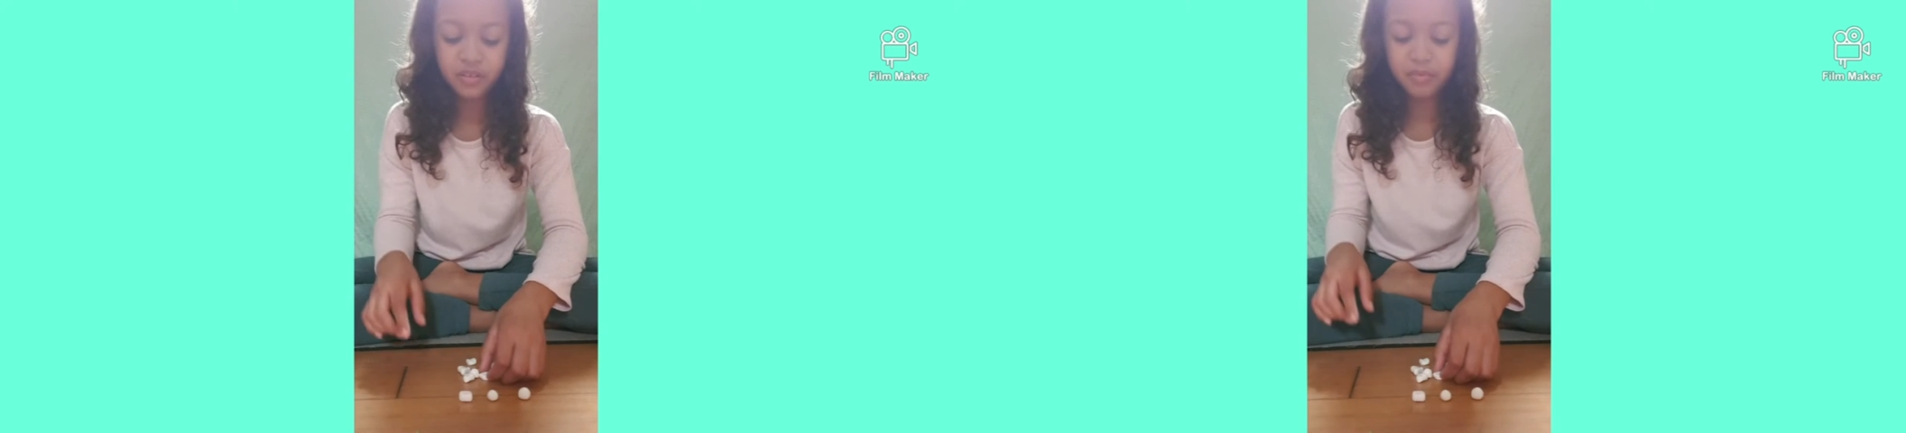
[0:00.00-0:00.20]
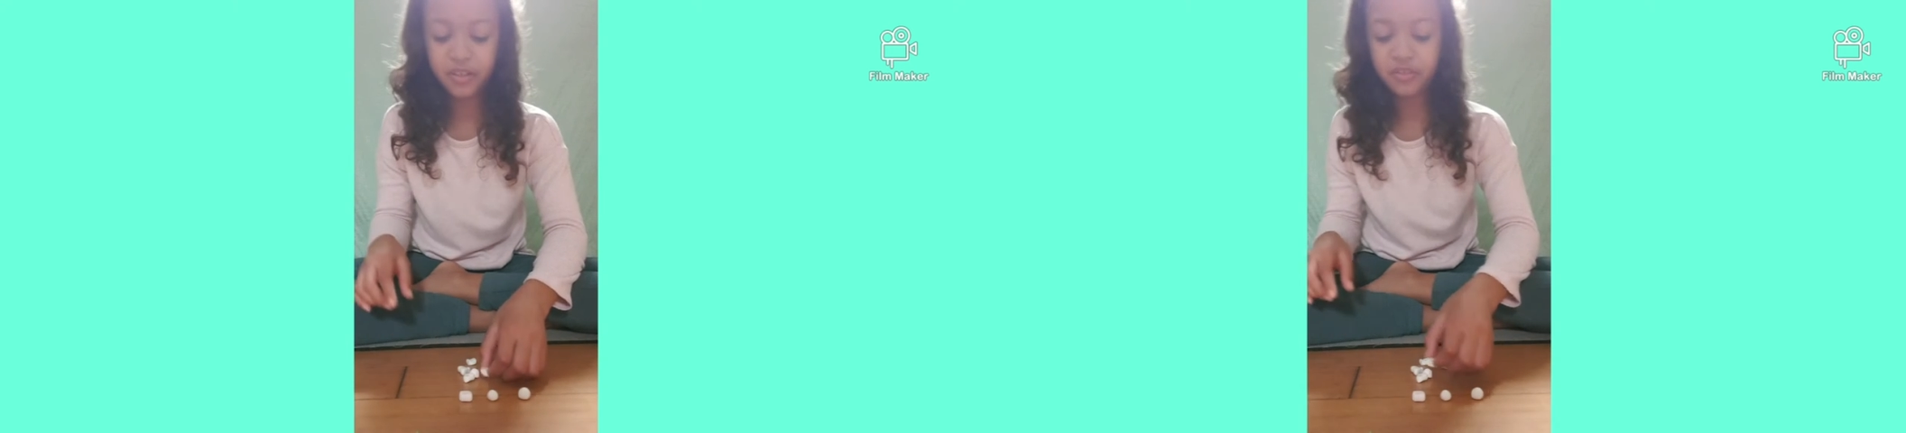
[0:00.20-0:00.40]

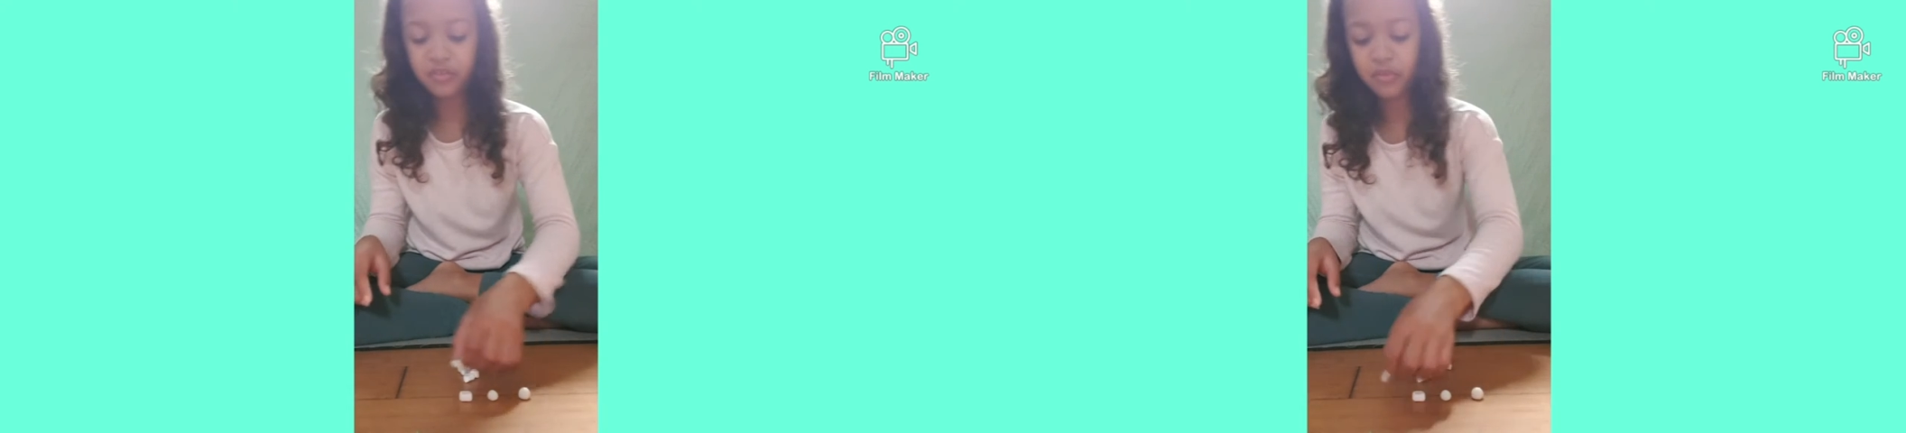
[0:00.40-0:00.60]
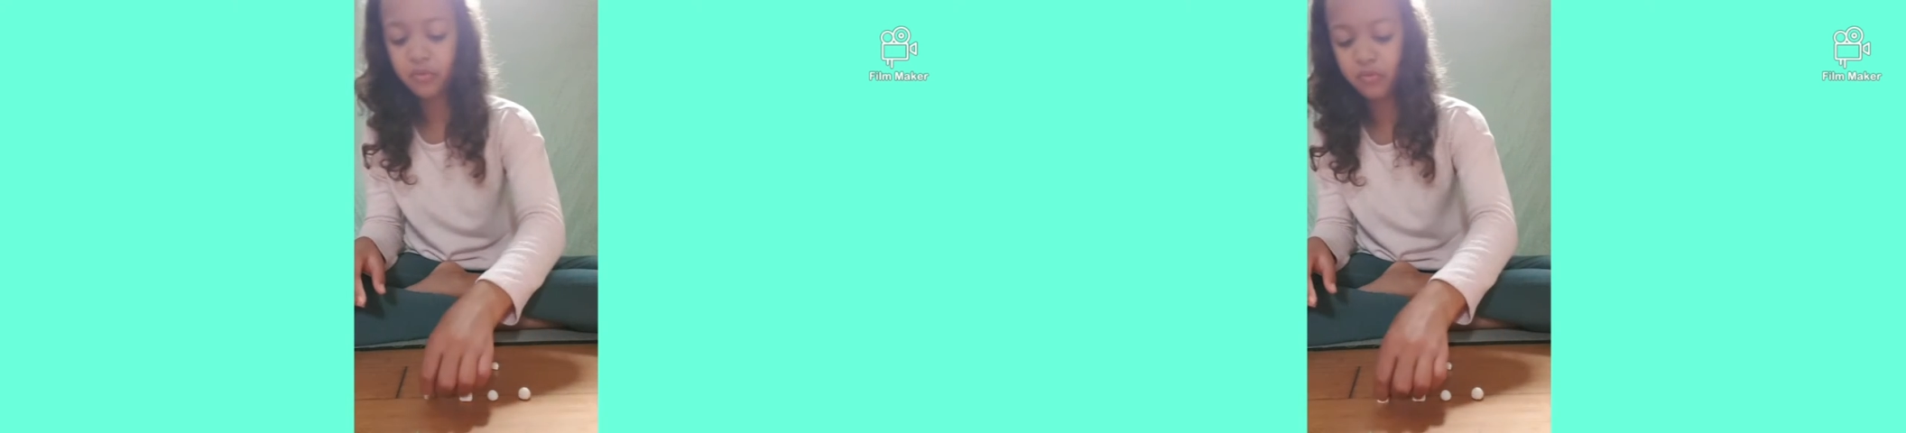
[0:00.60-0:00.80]
to make
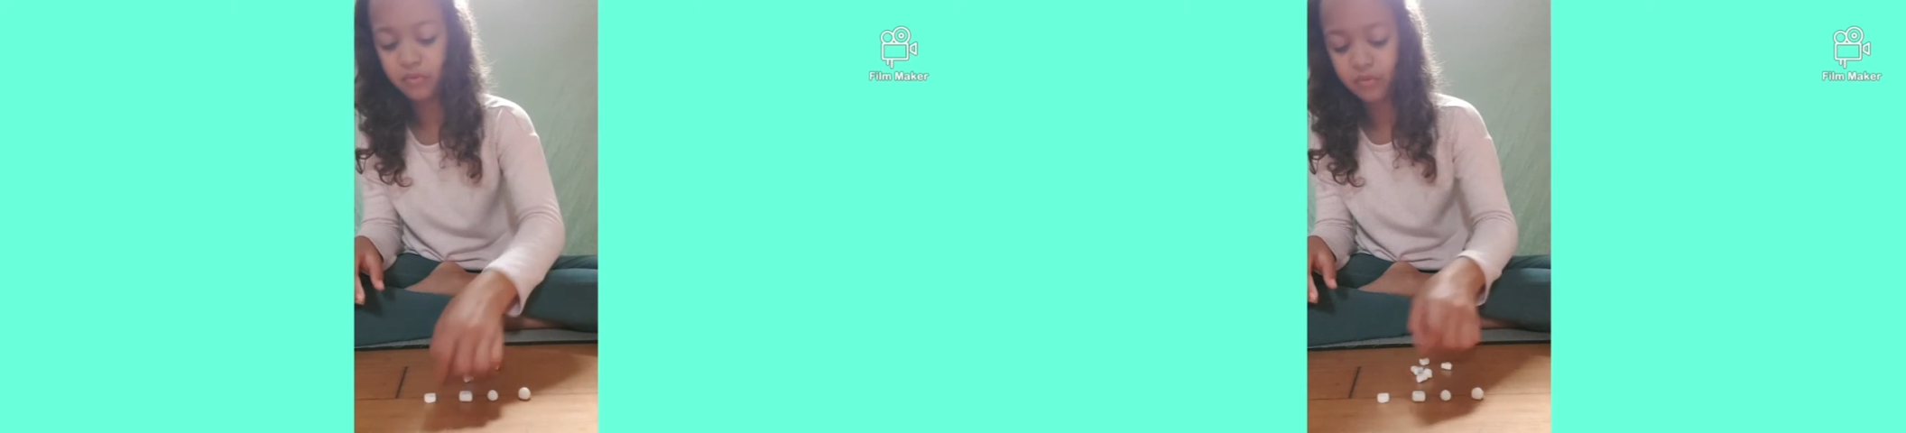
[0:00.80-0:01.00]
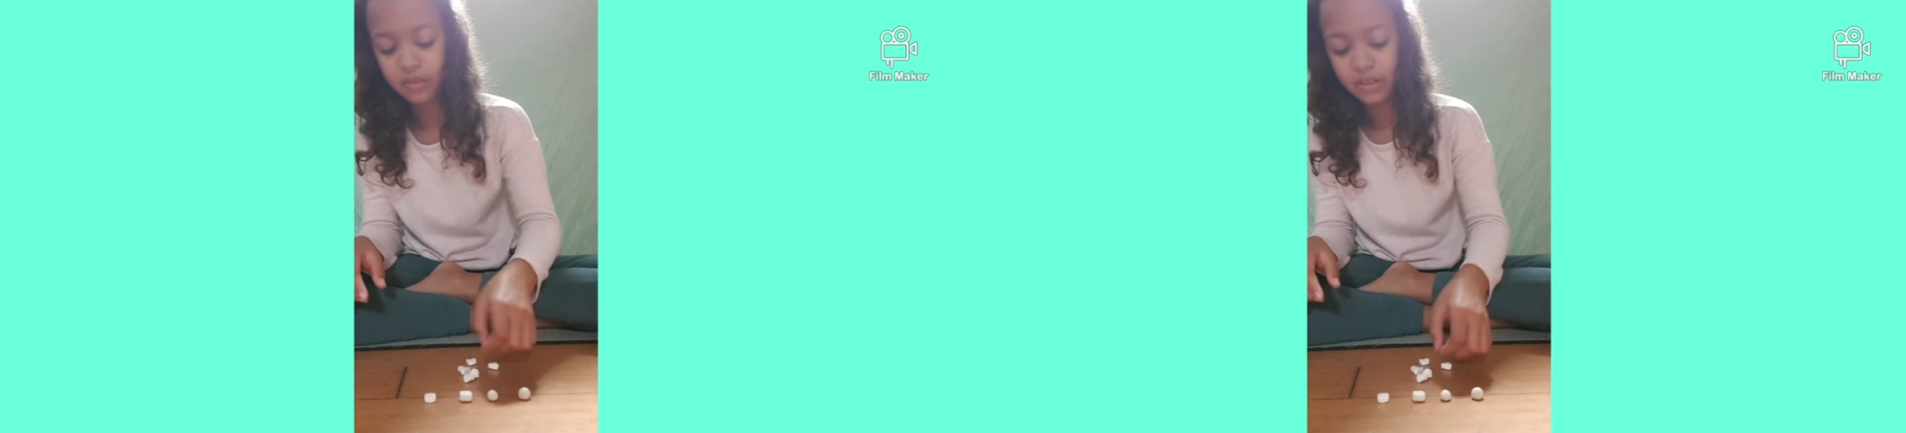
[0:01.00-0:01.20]
sure they're
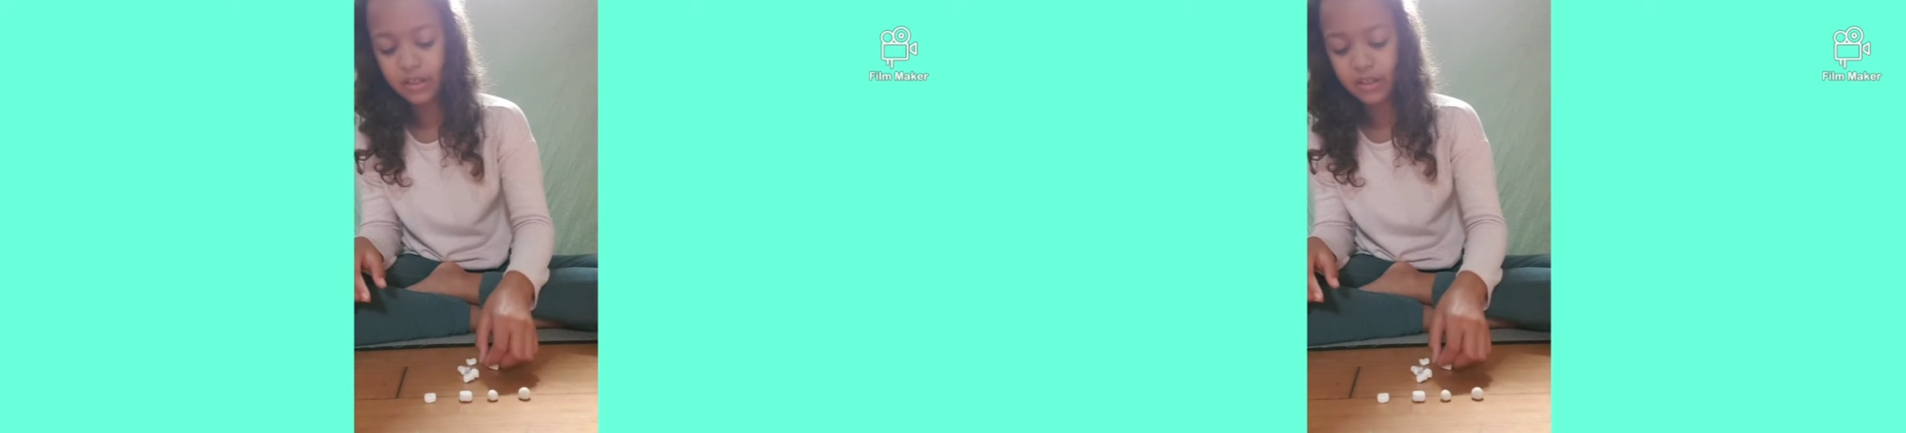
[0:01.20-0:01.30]
cool.